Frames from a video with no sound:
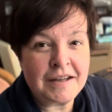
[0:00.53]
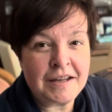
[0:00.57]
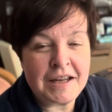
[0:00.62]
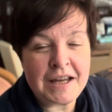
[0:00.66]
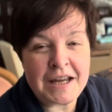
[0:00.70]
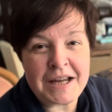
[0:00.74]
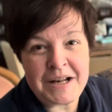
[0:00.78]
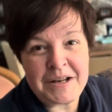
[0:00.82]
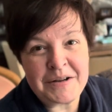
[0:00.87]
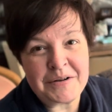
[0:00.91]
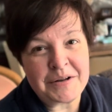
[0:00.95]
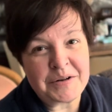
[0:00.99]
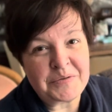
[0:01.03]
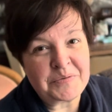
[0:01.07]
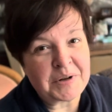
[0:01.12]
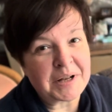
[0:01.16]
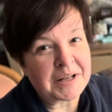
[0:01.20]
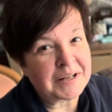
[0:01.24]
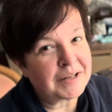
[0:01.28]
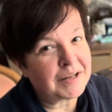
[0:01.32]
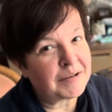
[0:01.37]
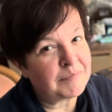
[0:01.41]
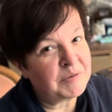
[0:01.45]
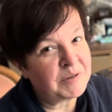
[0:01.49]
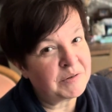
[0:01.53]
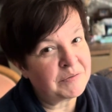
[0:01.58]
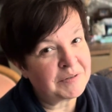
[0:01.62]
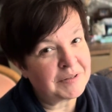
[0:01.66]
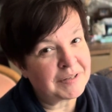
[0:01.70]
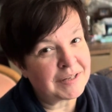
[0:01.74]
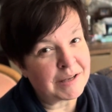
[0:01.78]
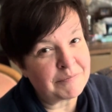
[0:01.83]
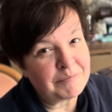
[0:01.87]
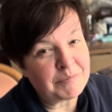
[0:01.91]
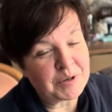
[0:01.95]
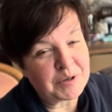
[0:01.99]
Hello and welcome to the
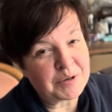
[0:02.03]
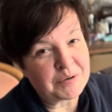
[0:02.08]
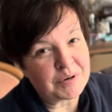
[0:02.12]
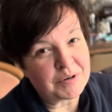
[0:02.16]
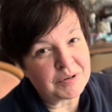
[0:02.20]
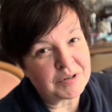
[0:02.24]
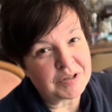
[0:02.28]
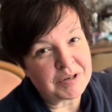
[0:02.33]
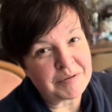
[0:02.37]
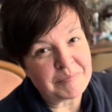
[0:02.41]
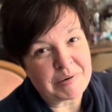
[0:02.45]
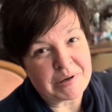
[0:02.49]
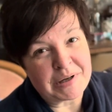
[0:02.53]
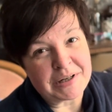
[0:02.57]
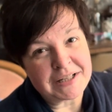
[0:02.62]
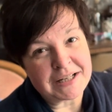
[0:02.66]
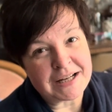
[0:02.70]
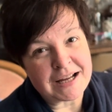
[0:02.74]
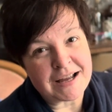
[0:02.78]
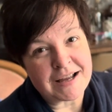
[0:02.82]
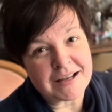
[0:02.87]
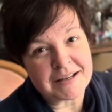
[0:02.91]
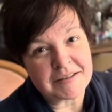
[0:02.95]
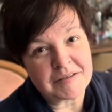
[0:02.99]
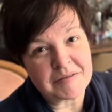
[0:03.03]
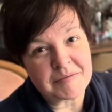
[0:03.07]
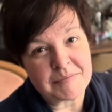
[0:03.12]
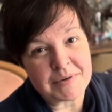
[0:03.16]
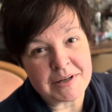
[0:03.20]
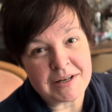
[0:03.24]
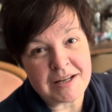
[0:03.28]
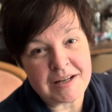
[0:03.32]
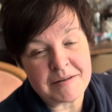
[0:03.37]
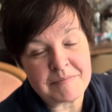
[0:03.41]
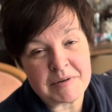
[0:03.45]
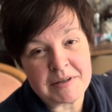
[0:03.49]
Sunbird Crochet podcast. My
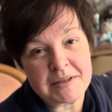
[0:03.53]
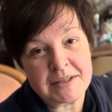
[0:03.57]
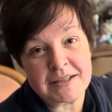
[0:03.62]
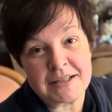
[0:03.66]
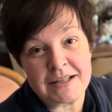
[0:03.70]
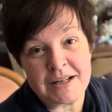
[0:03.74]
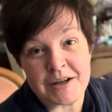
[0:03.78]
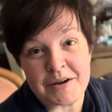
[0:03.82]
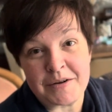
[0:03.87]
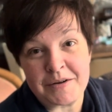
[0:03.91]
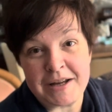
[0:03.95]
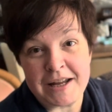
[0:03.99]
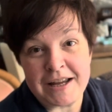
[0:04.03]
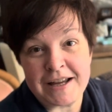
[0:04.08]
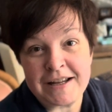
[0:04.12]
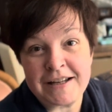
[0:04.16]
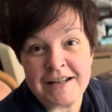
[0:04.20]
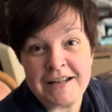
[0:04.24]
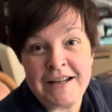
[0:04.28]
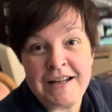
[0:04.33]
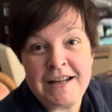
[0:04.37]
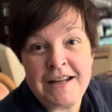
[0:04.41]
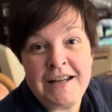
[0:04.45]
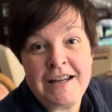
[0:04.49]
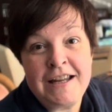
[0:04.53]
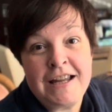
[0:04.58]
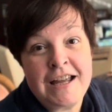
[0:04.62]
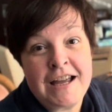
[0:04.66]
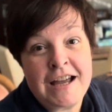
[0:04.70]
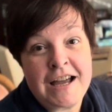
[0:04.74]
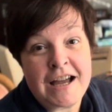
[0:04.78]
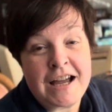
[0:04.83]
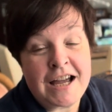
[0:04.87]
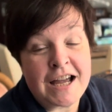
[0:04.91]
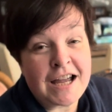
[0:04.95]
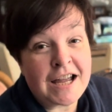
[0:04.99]
name is Claudia.
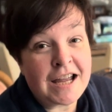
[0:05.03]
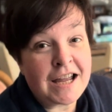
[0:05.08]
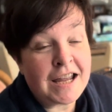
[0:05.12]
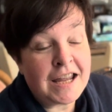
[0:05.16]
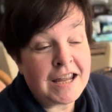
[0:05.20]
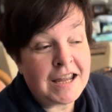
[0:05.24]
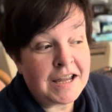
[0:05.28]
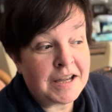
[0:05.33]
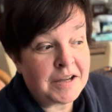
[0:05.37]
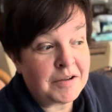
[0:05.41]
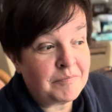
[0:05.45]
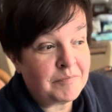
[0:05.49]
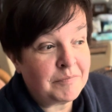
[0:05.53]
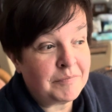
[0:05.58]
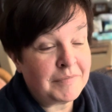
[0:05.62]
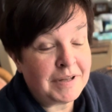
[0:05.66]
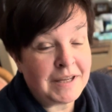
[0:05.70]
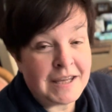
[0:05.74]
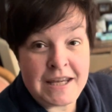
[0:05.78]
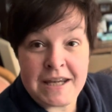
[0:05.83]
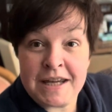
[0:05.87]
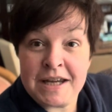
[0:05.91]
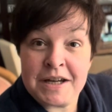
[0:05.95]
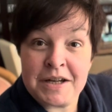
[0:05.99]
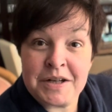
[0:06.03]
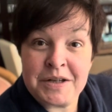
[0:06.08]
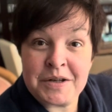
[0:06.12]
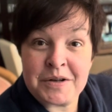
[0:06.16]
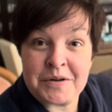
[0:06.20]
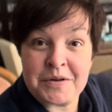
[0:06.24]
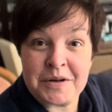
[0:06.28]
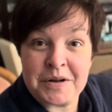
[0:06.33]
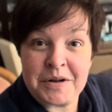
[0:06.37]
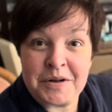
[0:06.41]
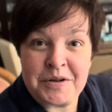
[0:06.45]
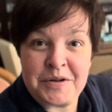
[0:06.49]
I am here
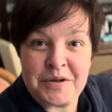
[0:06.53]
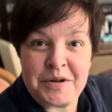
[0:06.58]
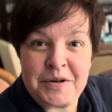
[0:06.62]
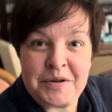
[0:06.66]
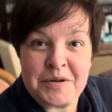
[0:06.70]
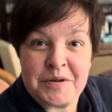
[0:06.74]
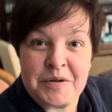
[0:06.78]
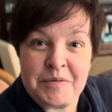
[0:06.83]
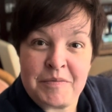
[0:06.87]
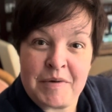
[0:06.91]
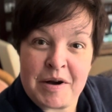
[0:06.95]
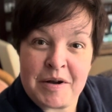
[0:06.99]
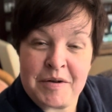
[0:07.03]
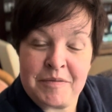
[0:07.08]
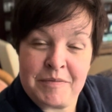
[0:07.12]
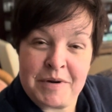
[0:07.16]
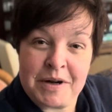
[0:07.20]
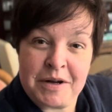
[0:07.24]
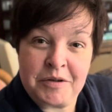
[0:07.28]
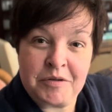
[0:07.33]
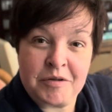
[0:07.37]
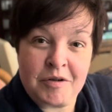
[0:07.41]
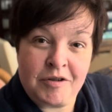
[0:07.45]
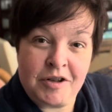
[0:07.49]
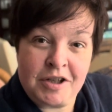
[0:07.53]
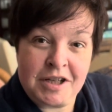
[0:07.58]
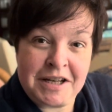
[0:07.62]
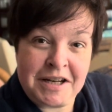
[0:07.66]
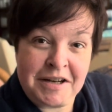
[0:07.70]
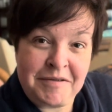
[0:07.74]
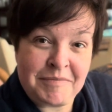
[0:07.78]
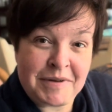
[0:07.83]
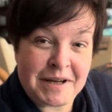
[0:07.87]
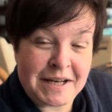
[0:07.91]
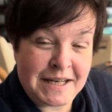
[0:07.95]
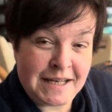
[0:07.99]
talking to you about my crochet,
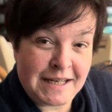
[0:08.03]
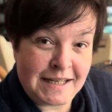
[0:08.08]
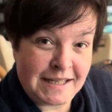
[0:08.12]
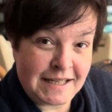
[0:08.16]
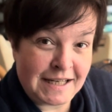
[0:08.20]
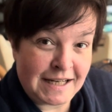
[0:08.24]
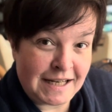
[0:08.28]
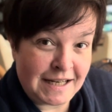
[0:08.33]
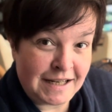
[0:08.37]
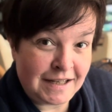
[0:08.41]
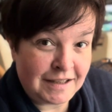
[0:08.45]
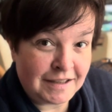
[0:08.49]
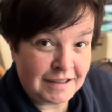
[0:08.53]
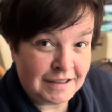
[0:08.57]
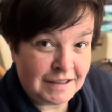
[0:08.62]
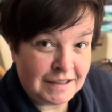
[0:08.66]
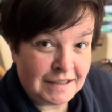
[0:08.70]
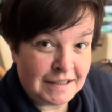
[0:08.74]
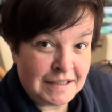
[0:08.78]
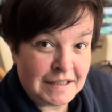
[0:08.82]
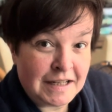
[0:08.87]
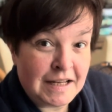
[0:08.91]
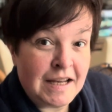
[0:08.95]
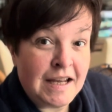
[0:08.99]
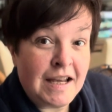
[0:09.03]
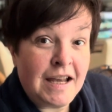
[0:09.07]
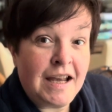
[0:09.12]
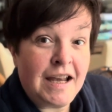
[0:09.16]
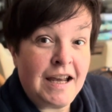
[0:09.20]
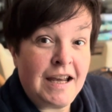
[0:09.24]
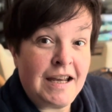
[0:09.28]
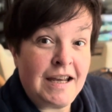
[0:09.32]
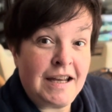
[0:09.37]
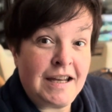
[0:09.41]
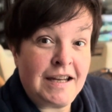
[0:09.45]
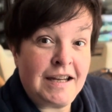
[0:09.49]
my knitting,
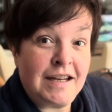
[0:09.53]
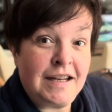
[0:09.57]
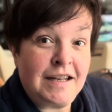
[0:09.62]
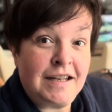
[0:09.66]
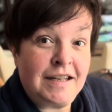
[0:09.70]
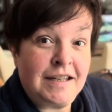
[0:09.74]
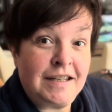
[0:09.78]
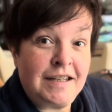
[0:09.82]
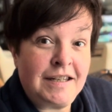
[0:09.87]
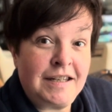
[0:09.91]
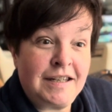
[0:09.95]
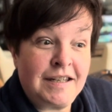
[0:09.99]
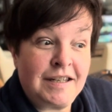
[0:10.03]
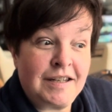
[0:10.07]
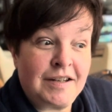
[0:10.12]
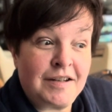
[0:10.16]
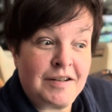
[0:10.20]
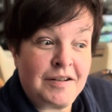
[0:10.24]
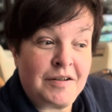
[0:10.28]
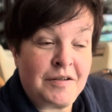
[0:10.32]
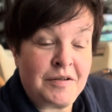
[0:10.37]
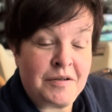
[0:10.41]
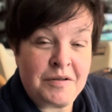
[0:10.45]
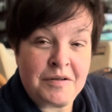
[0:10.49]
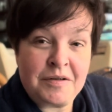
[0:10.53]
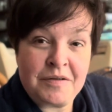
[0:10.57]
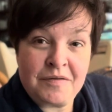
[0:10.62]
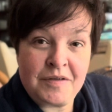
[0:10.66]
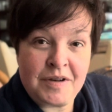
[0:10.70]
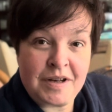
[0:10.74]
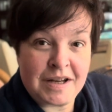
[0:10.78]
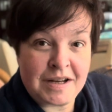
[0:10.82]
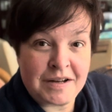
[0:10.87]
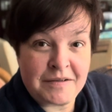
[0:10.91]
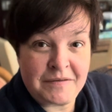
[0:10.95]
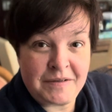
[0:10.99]
and all the
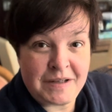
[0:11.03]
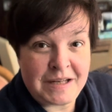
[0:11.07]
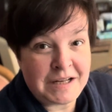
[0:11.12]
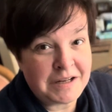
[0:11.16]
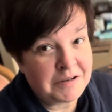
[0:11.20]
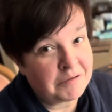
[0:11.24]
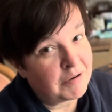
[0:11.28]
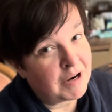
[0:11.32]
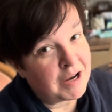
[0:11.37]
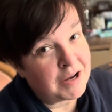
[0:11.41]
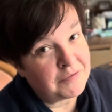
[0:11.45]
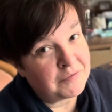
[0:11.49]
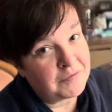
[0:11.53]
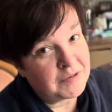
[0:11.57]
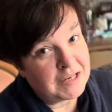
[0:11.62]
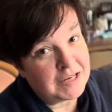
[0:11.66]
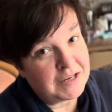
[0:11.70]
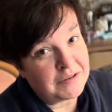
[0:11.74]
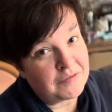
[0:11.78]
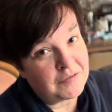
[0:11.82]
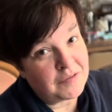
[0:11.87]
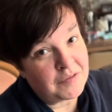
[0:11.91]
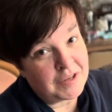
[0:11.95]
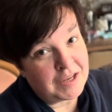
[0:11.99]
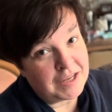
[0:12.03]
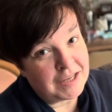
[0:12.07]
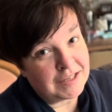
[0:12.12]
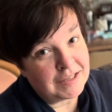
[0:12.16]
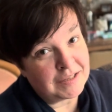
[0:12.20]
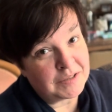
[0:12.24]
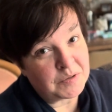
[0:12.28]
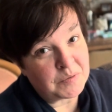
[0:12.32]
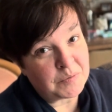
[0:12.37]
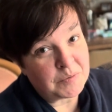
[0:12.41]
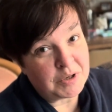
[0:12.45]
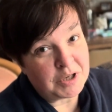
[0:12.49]
lovely crafting
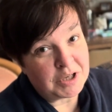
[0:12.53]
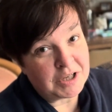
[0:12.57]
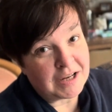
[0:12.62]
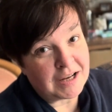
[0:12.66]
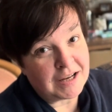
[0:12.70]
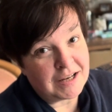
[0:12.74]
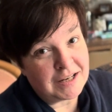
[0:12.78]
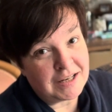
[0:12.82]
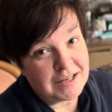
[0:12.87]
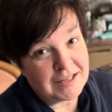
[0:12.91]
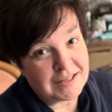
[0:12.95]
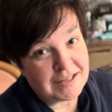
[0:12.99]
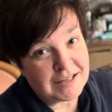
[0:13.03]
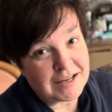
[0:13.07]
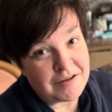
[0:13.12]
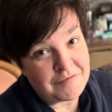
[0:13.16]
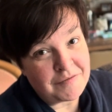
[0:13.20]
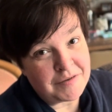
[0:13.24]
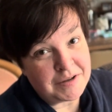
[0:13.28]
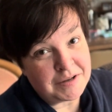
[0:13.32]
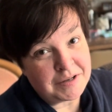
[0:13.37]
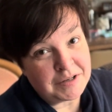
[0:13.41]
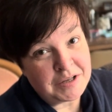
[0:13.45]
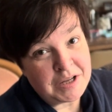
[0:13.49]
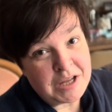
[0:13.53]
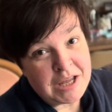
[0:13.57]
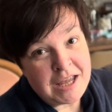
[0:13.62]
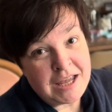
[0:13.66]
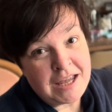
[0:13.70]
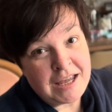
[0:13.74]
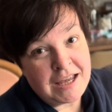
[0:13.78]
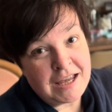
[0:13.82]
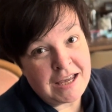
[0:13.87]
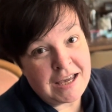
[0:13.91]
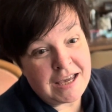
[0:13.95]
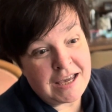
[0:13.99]
things which I discover
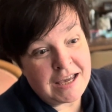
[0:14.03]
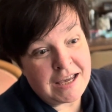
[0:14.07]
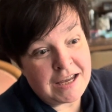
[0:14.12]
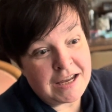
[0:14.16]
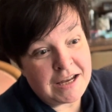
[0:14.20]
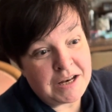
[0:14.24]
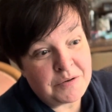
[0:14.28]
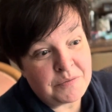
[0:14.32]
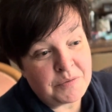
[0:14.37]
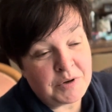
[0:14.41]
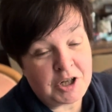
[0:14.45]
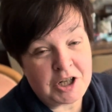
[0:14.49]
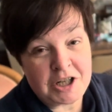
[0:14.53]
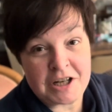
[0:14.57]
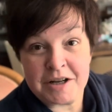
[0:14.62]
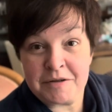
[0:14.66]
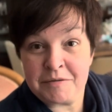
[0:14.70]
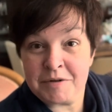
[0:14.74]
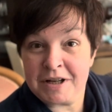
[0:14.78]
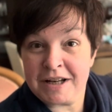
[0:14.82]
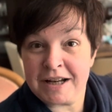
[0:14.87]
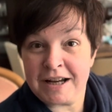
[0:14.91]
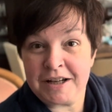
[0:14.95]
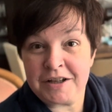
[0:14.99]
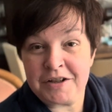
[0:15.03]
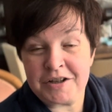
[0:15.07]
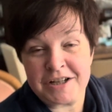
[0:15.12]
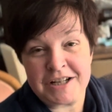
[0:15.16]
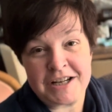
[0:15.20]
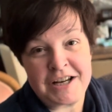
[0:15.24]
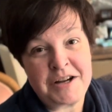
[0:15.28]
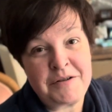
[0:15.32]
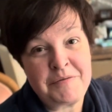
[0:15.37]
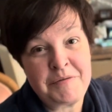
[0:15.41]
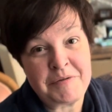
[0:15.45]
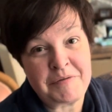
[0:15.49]
and which I would like to
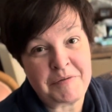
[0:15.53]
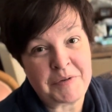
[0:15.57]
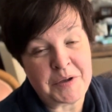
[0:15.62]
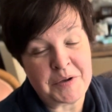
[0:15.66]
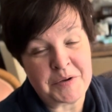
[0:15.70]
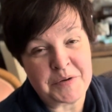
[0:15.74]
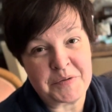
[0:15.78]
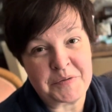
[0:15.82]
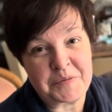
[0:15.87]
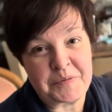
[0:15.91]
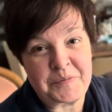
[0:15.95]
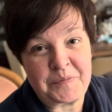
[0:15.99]
share with you.